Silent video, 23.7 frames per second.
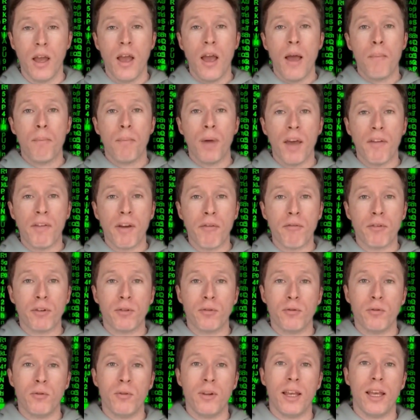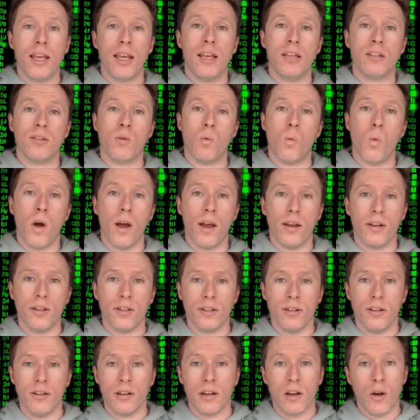My favorite tool is
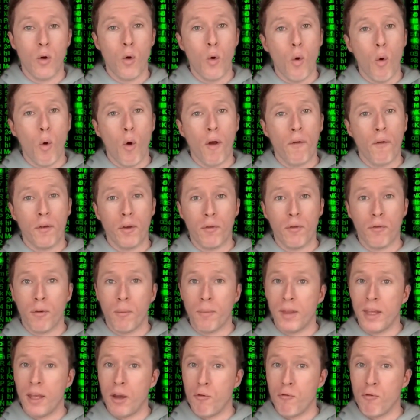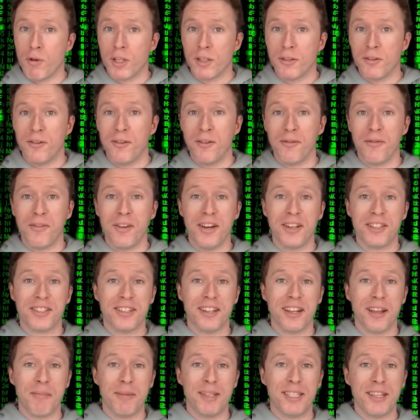Wireshark, or if you're from the original version
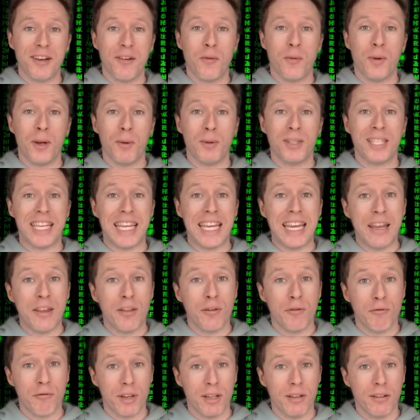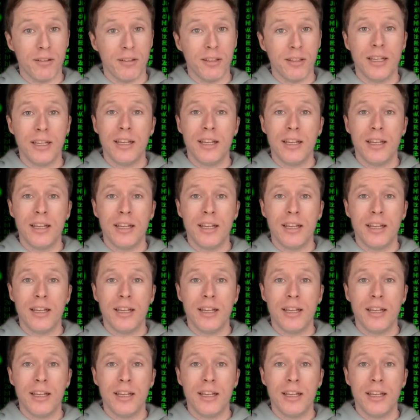like myself when it was Ethereal,